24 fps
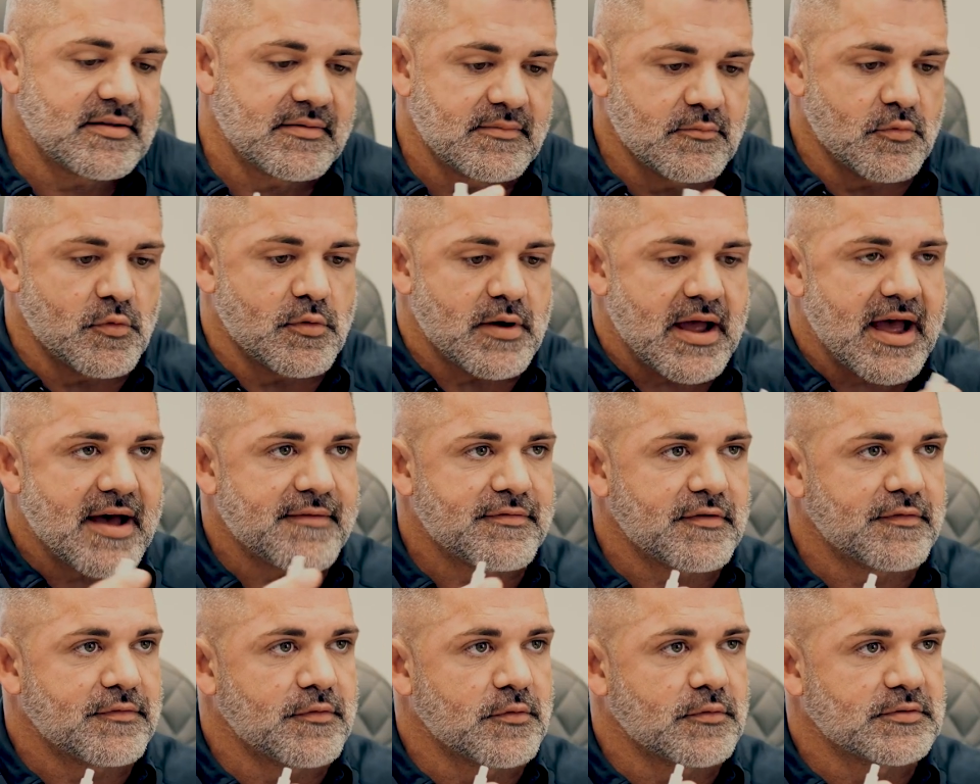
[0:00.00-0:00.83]
We'll
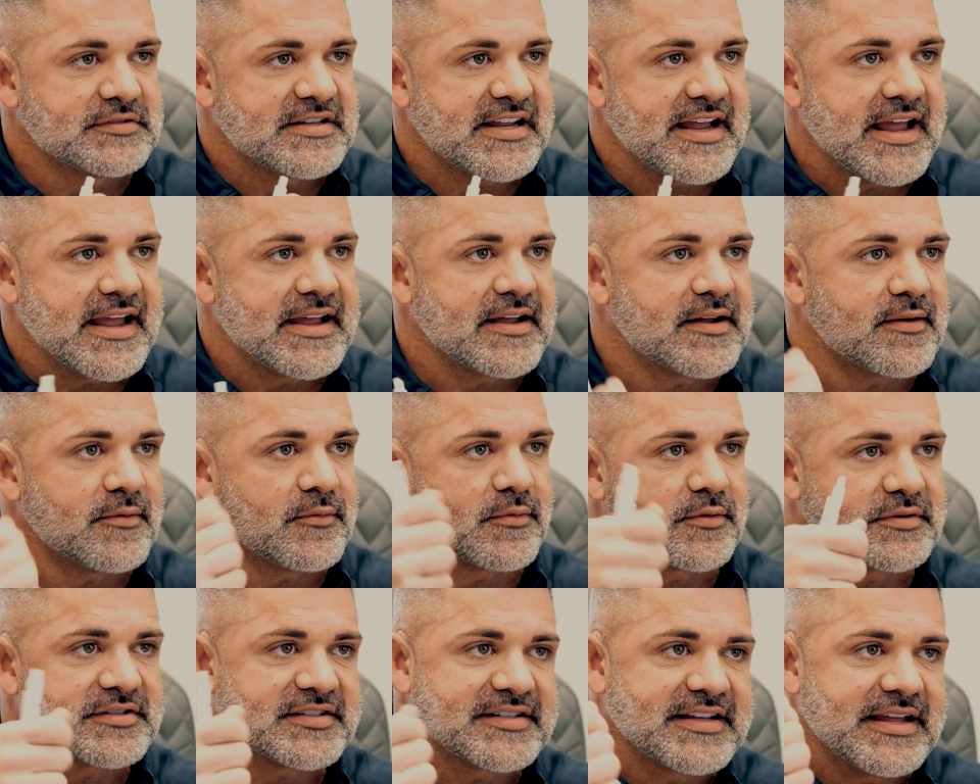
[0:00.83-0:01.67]
have a full tank
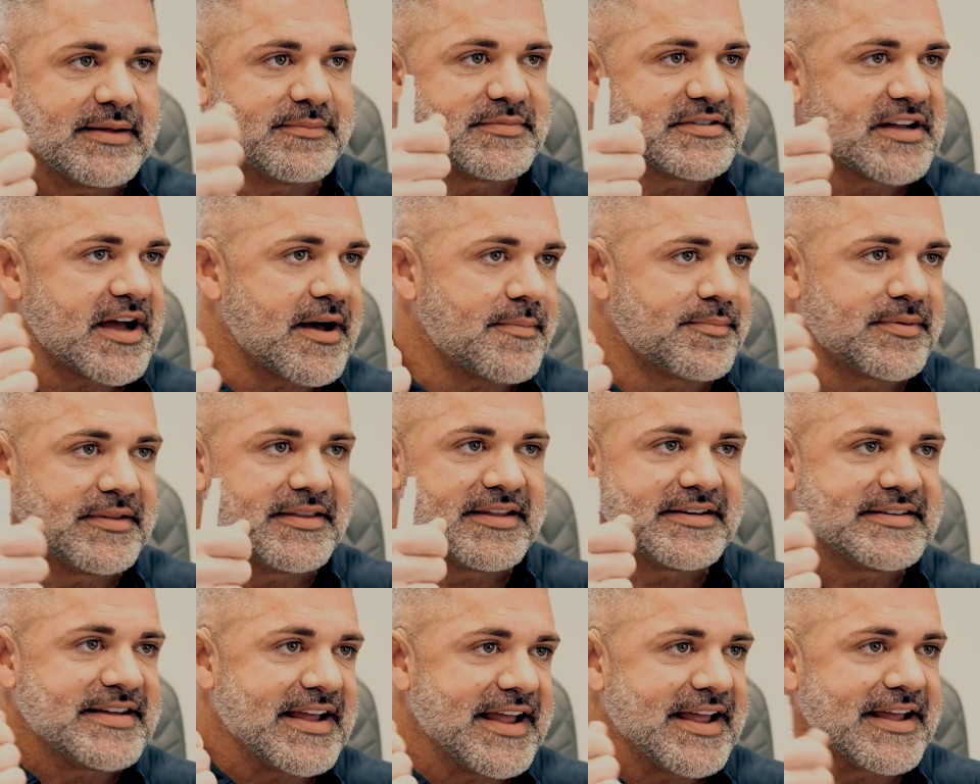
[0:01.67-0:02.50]
or just keep
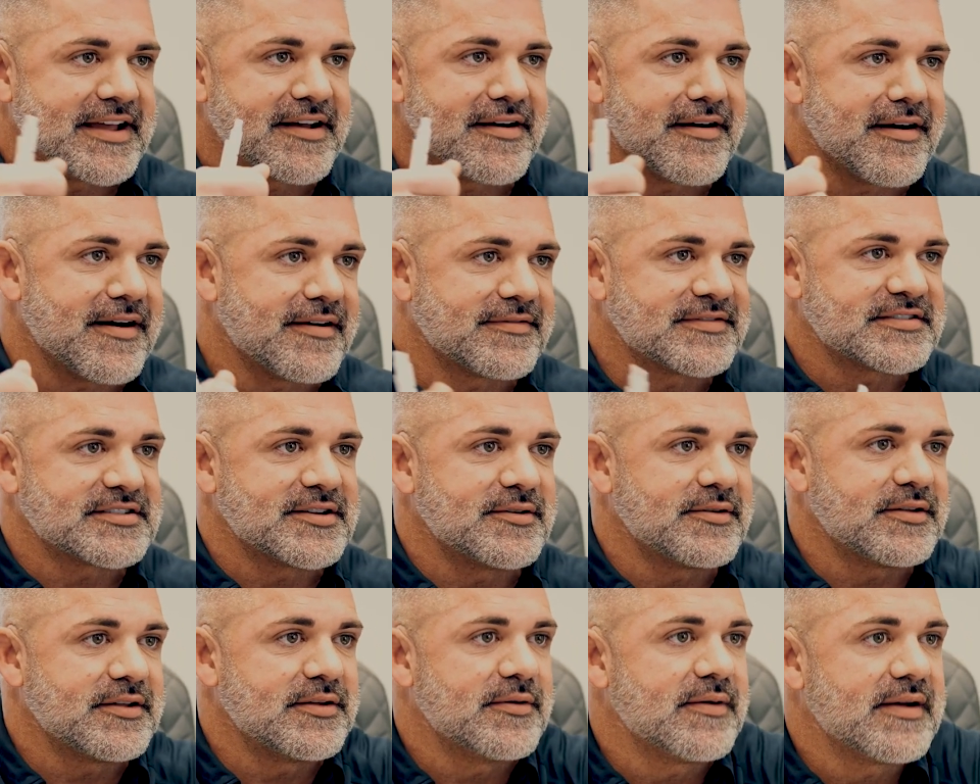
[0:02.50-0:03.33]
topping the tank off
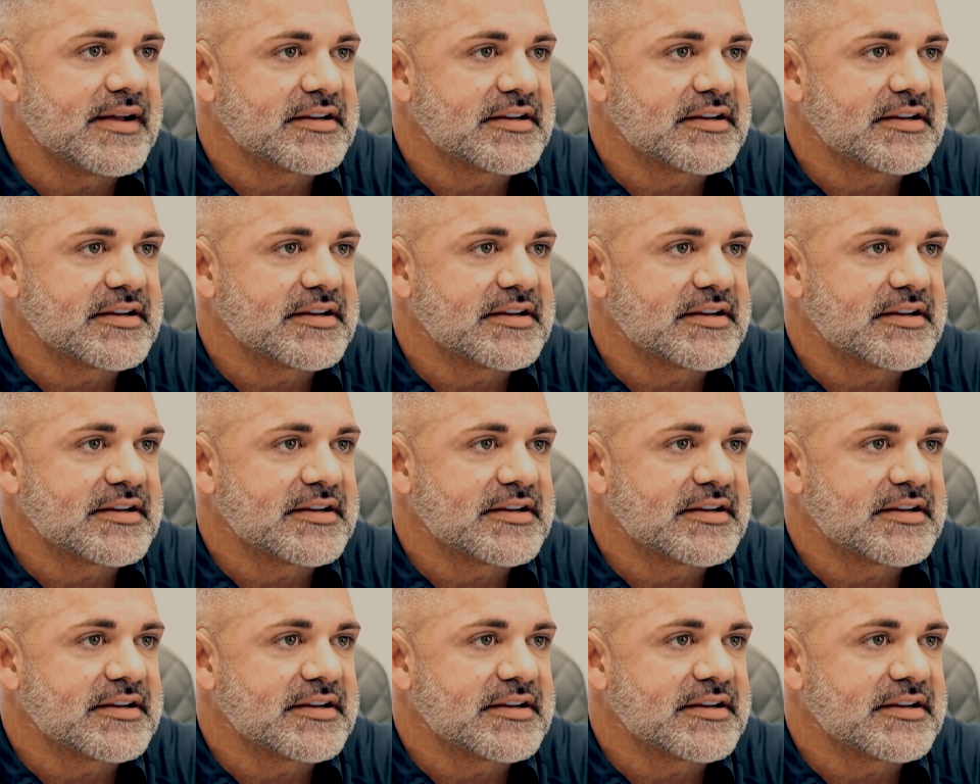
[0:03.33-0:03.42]
so you